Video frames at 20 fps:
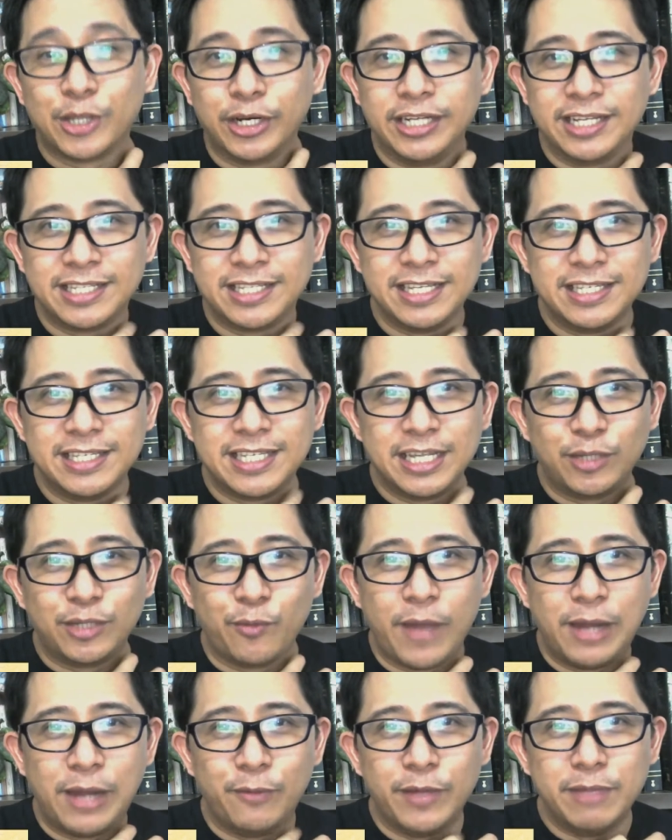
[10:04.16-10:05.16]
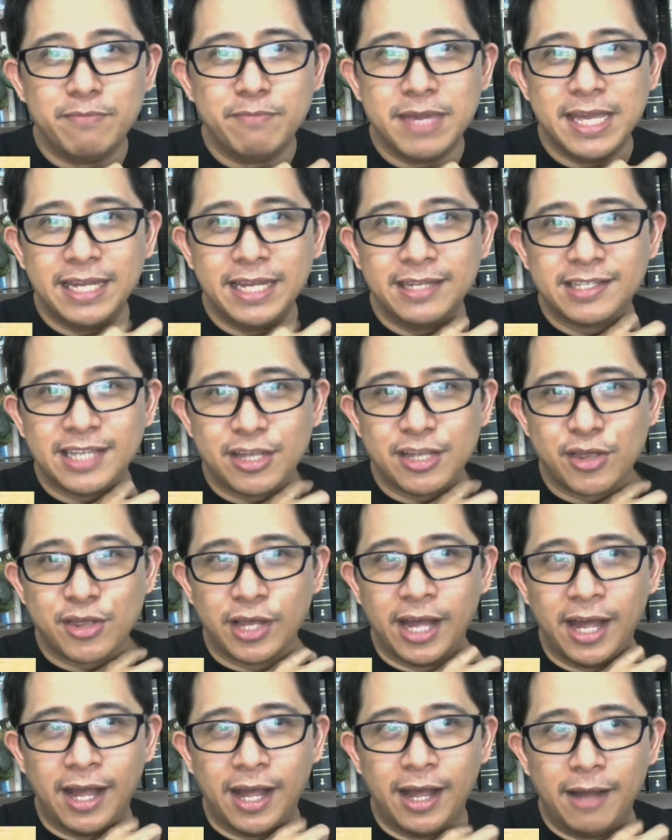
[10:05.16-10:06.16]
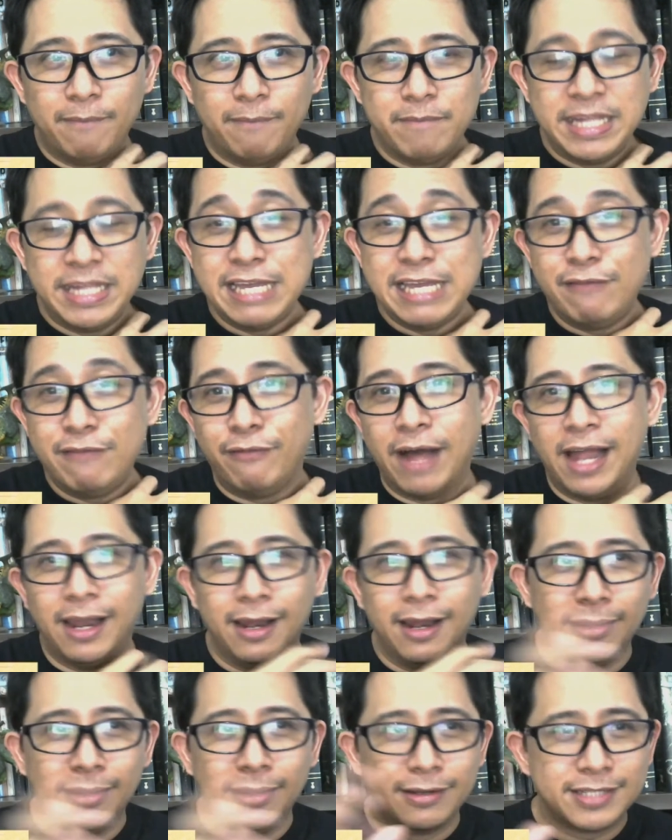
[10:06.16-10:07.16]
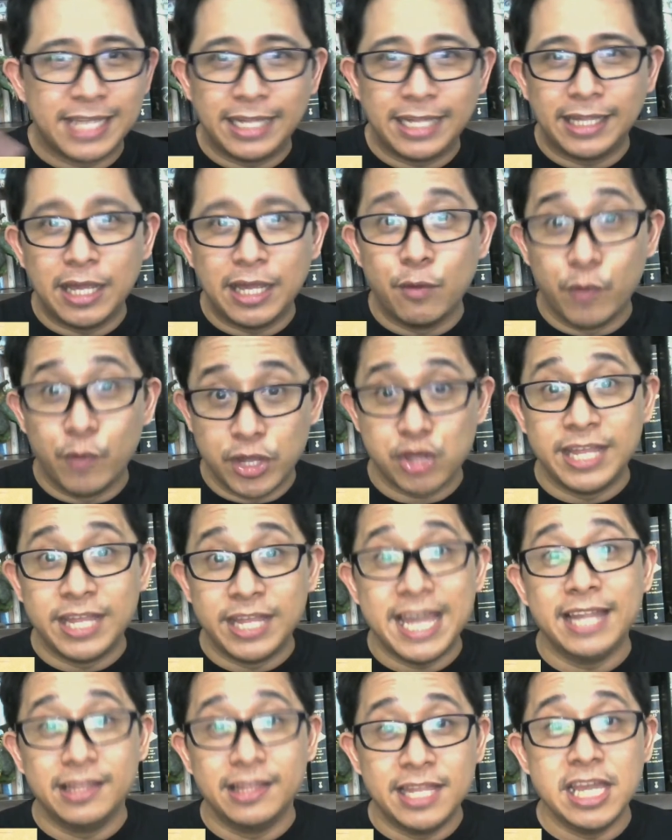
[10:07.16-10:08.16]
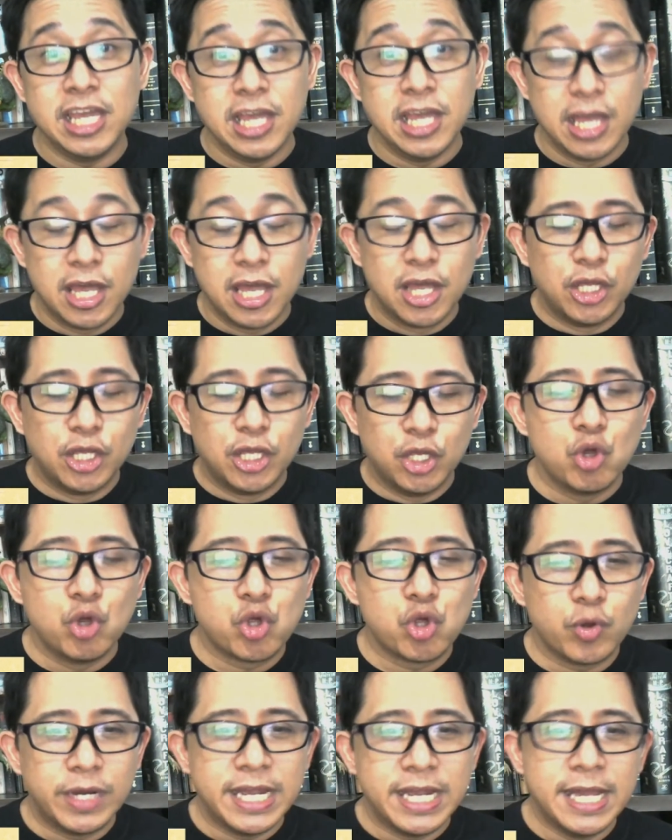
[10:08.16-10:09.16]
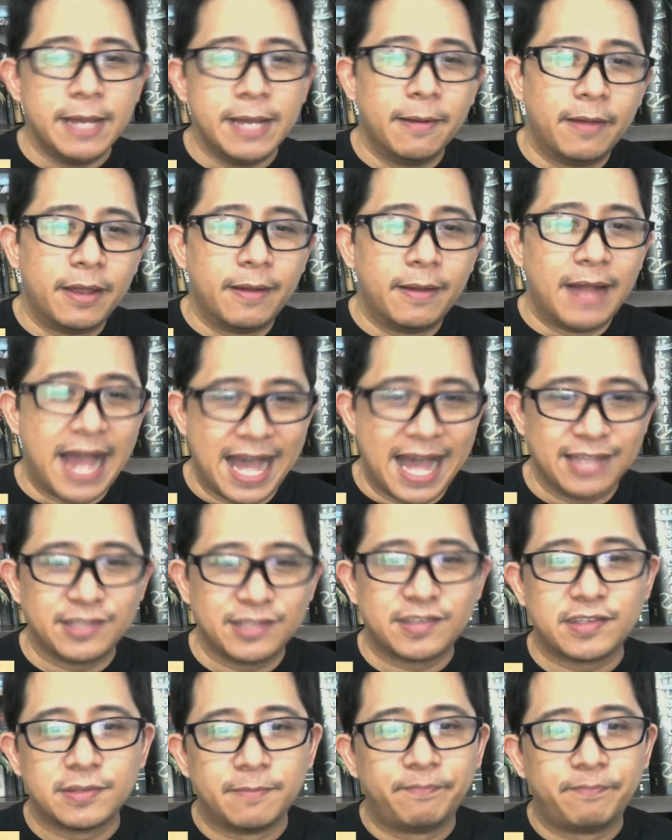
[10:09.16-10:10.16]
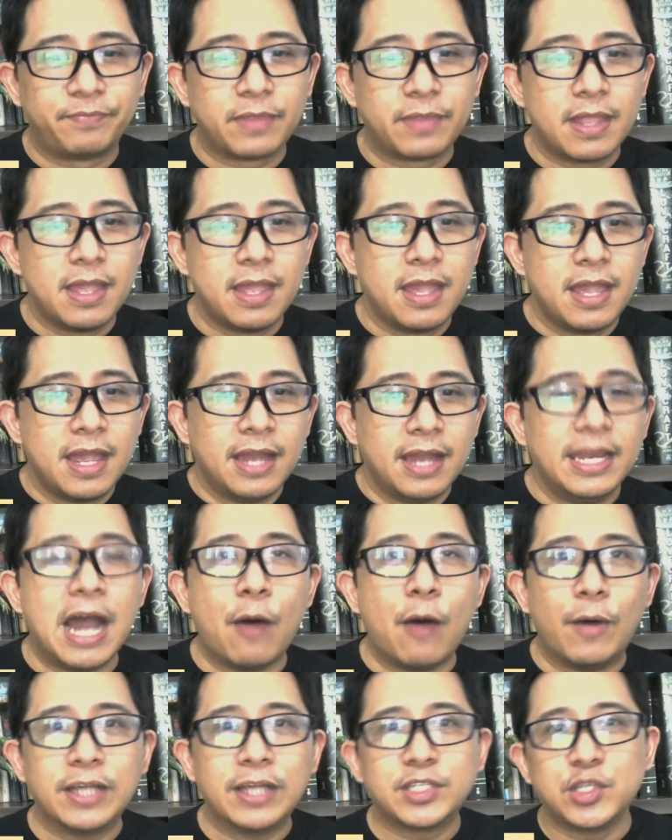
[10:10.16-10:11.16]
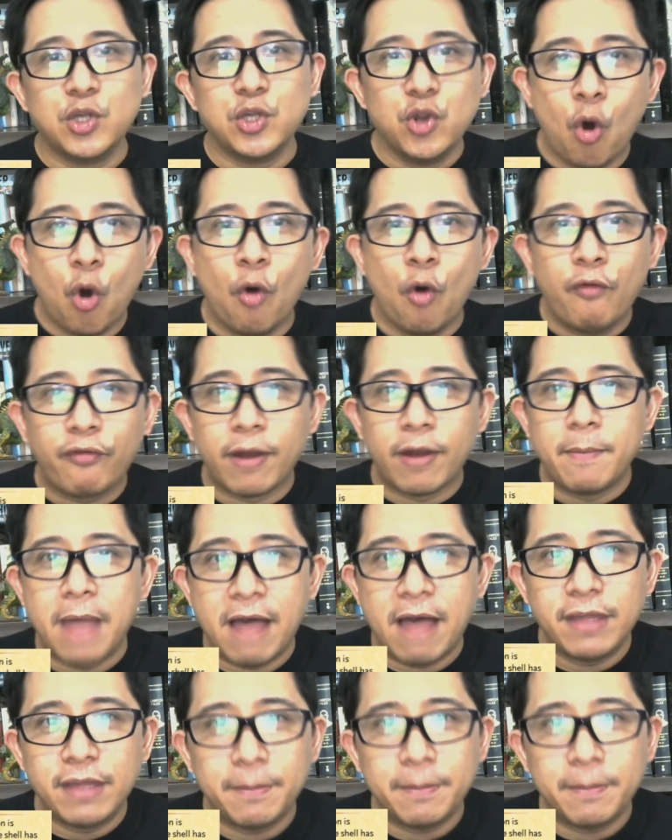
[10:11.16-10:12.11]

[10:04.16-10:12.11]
doesn't sit well with me in such a medieval setting, which D&D usually has. Now, as you know from having